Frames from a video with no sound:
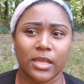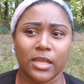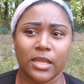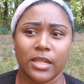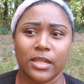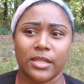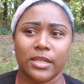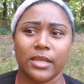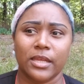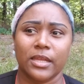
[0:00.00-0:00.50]

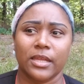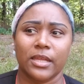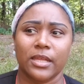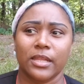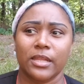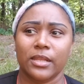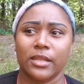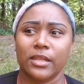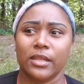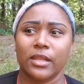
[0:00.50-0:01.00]

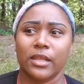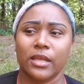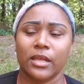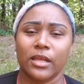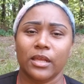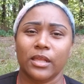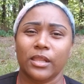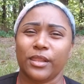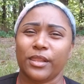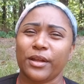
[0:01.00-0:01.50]
then
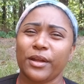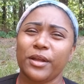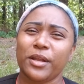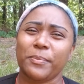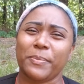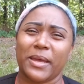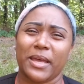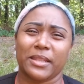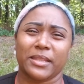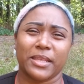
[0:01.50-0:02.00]
learn
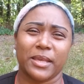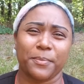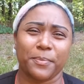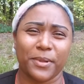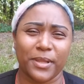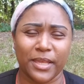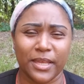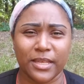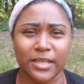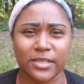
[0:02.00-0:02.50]
about that
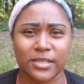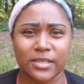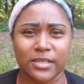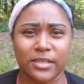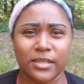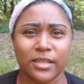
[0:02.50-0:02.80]
place.